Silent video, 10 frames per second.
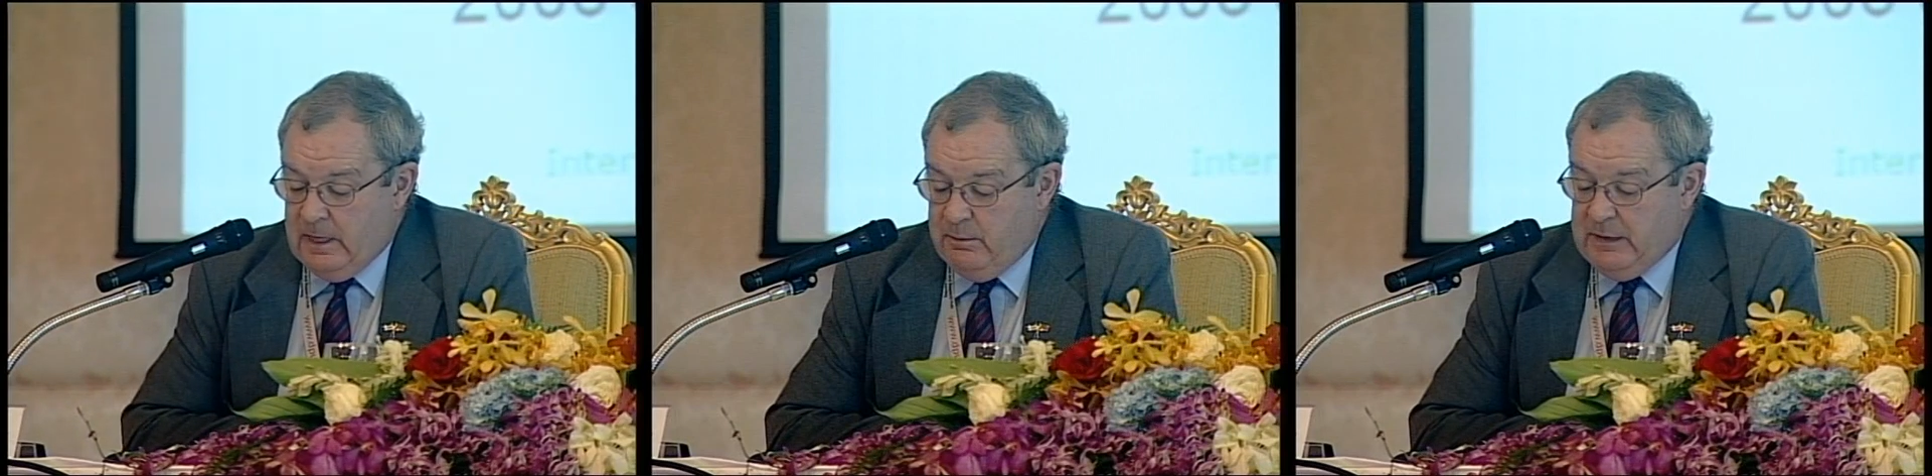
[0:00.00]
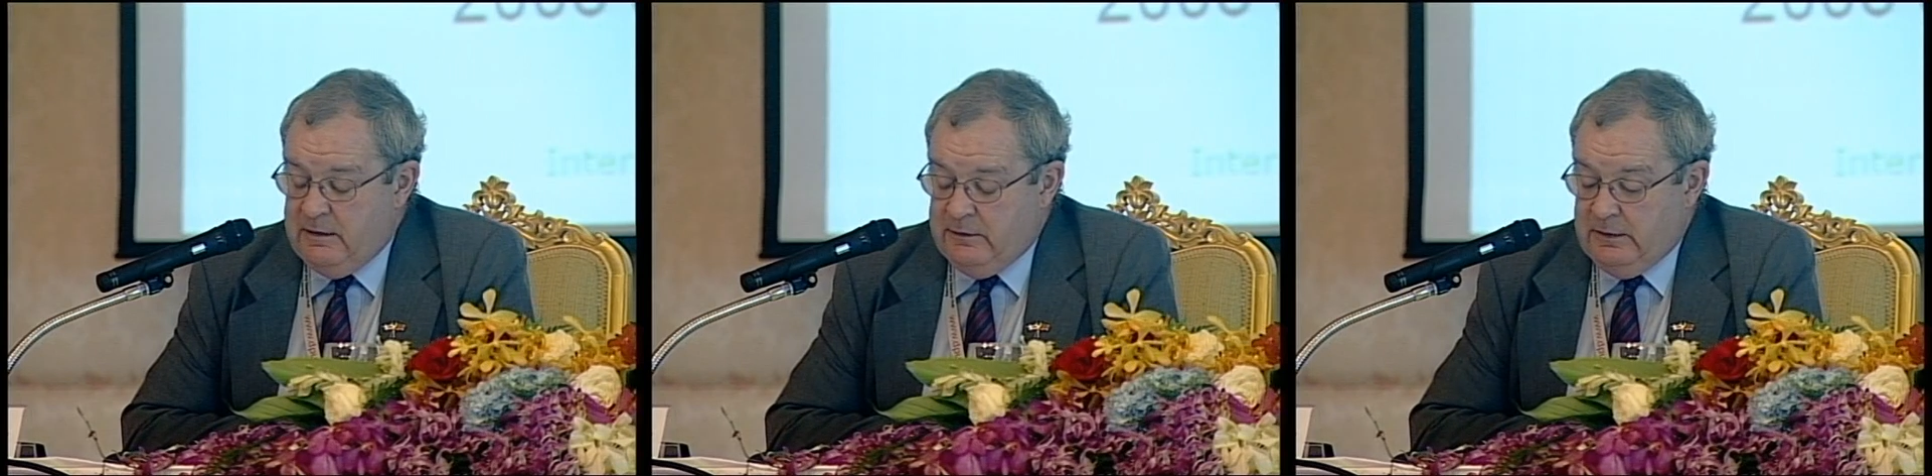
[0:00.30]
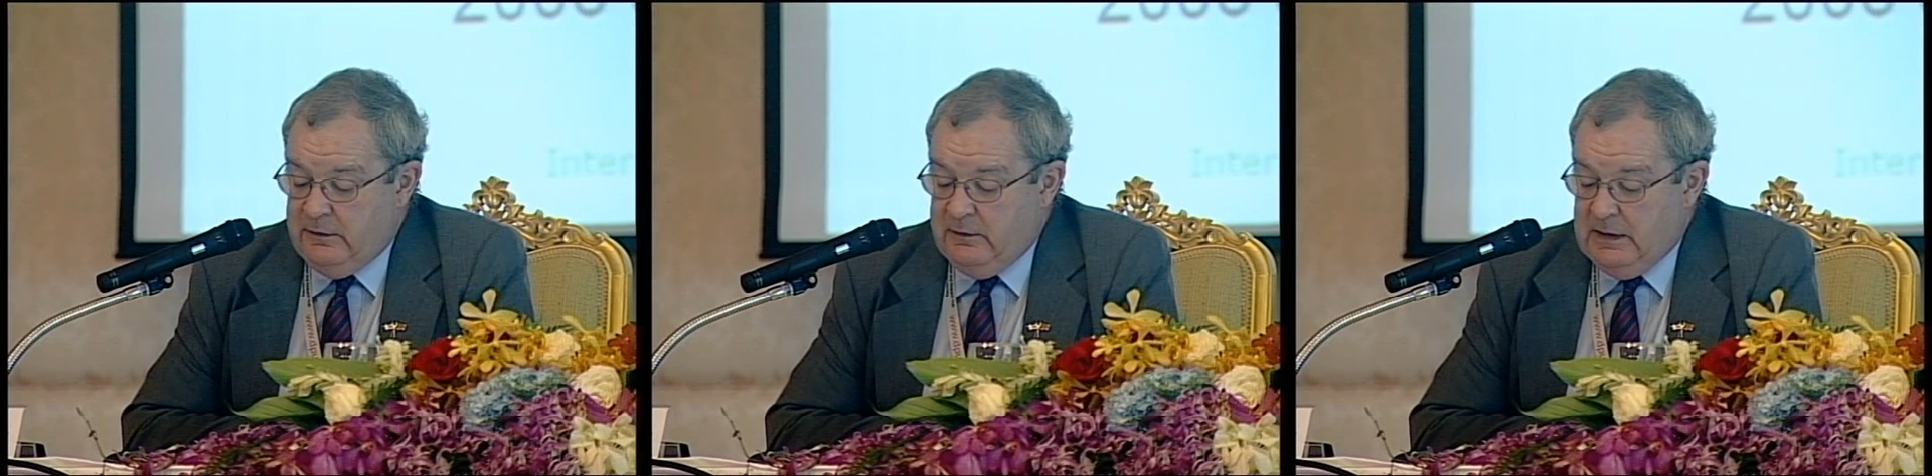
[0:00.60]

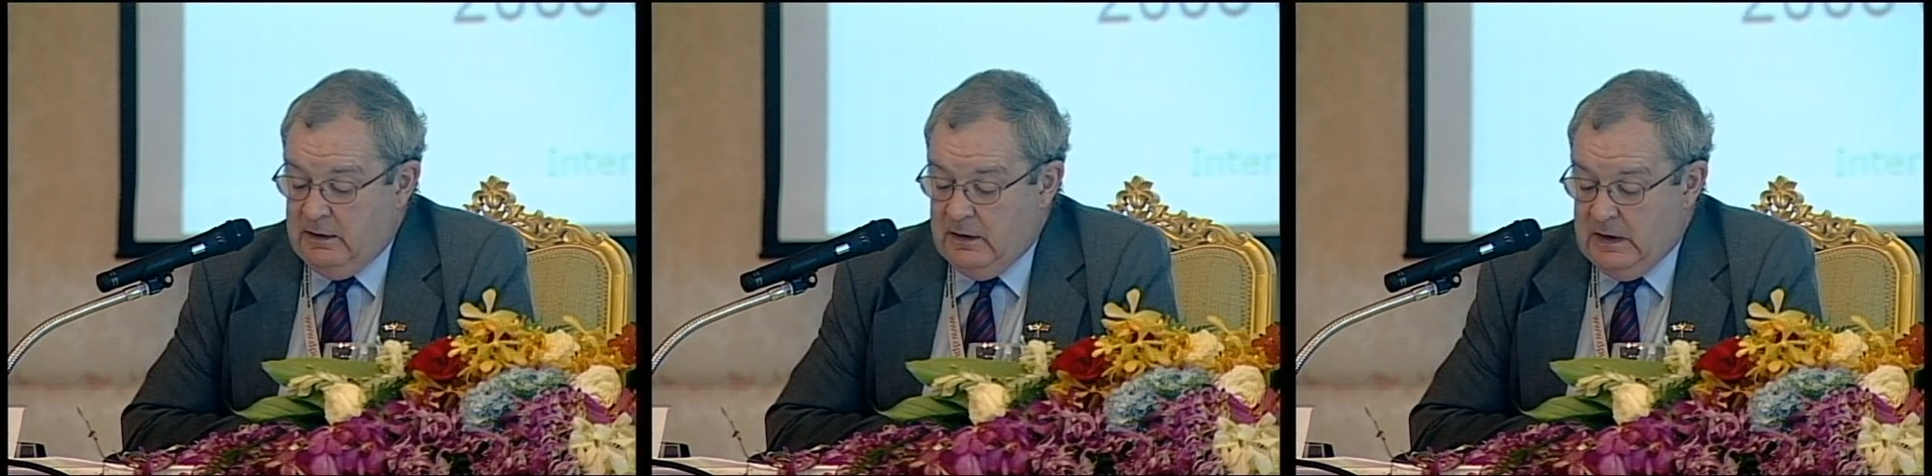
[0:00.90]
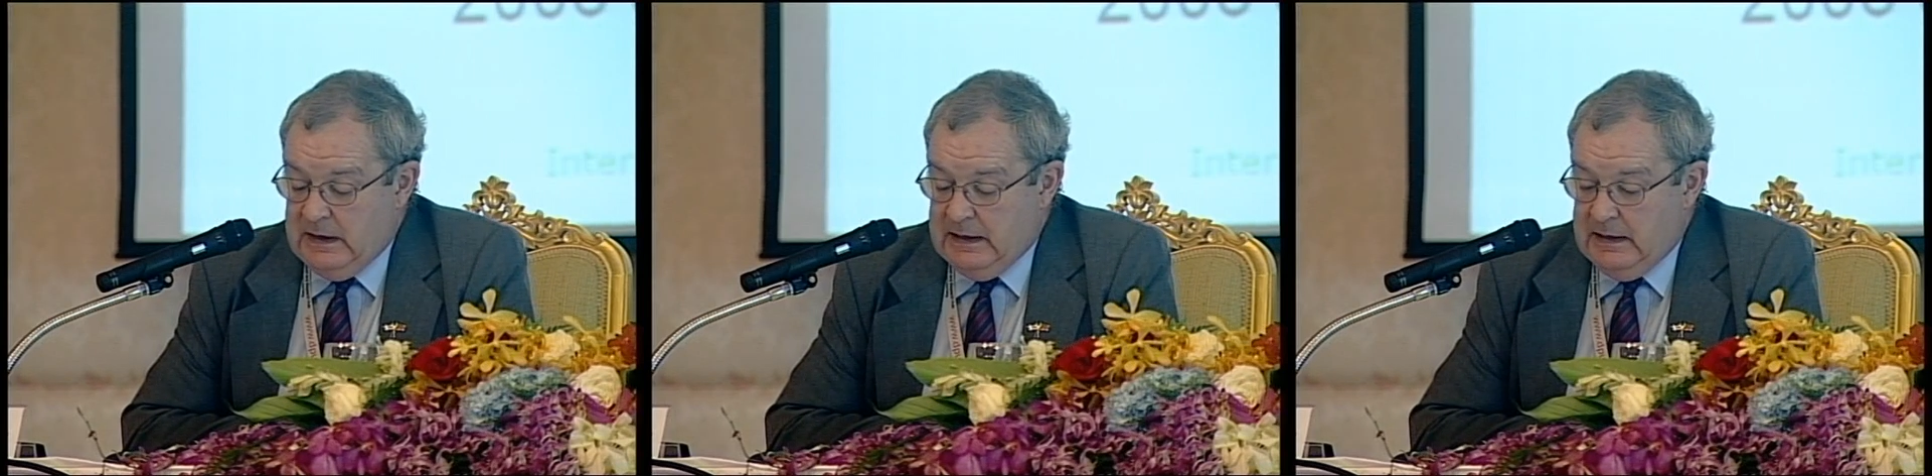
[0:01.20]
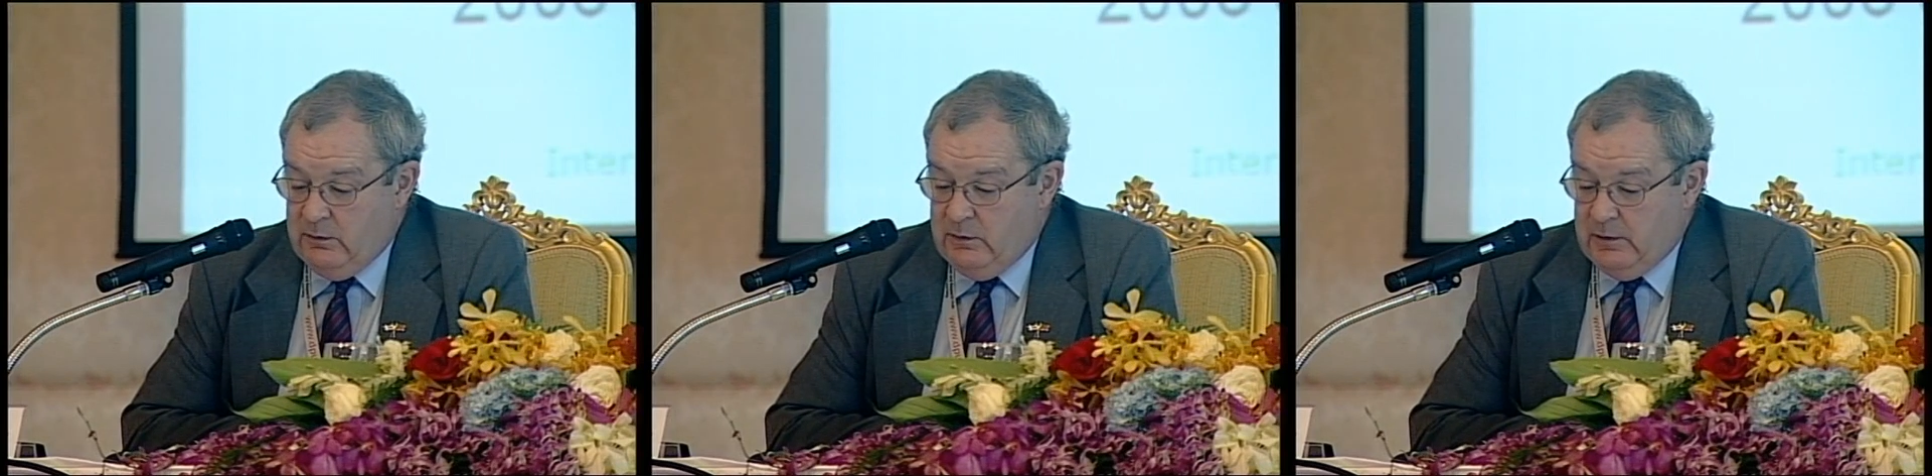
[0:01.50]
benefits of e-learning
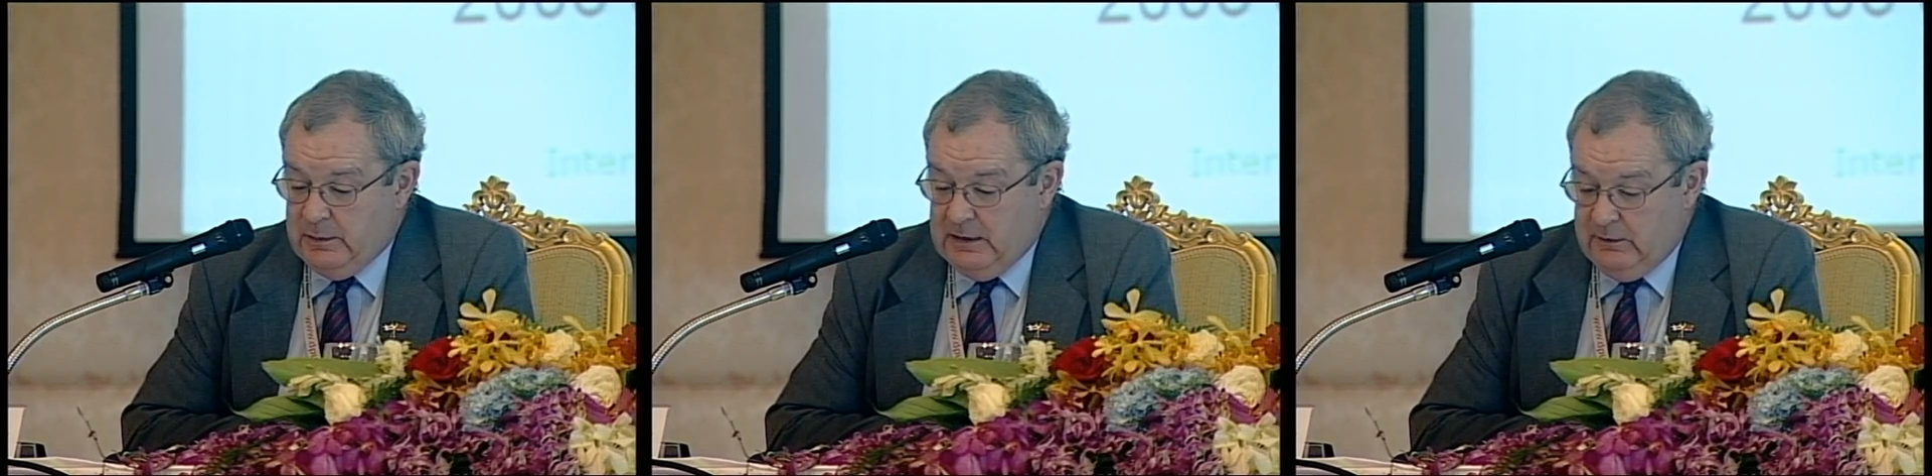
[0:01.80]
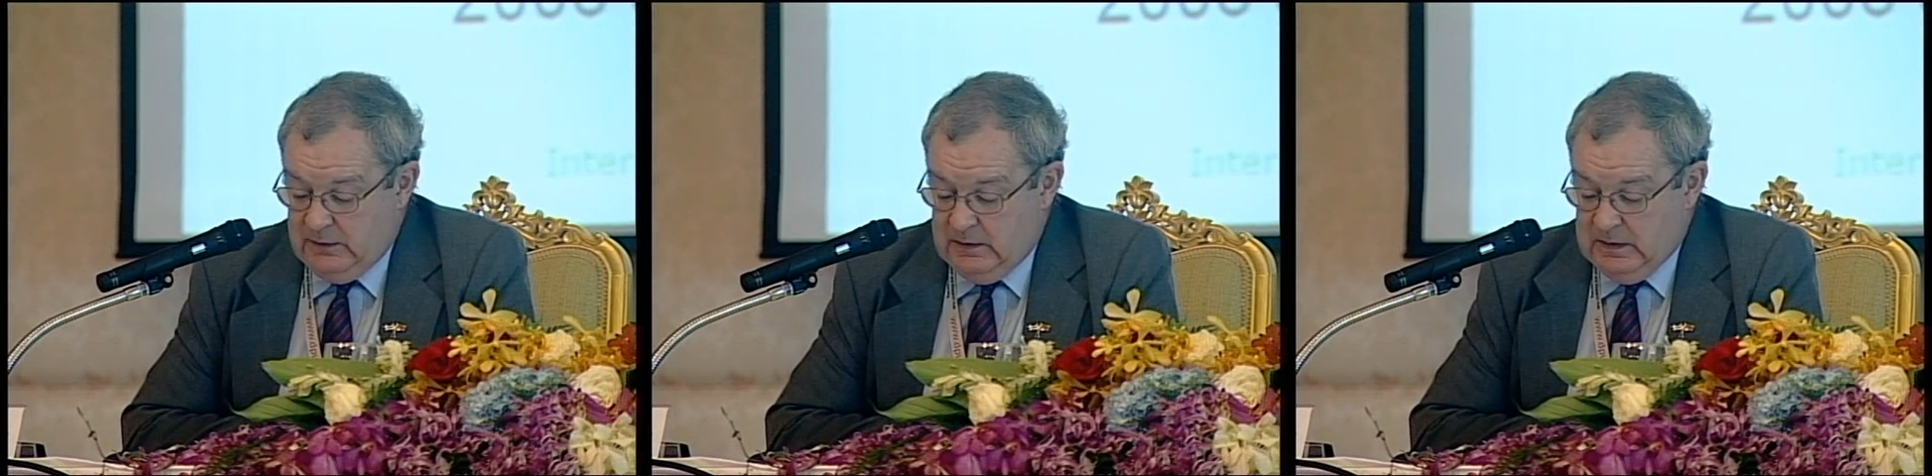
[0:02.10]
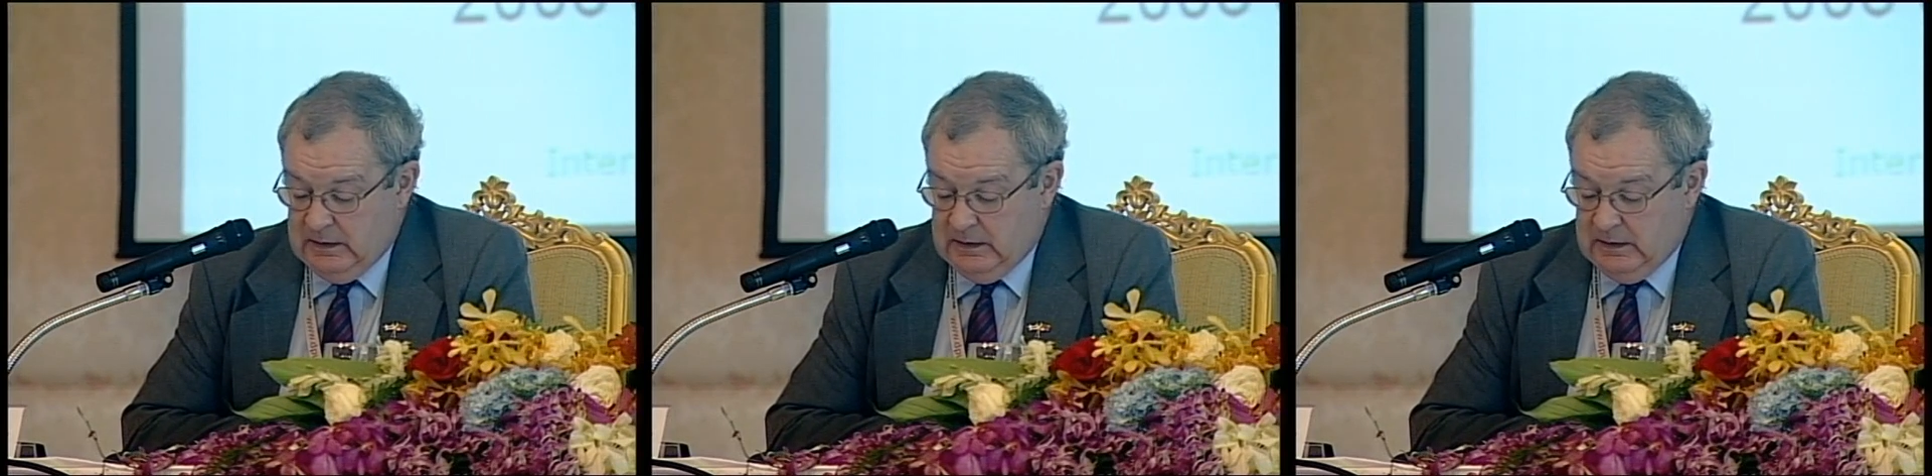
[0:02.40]
in workplace learning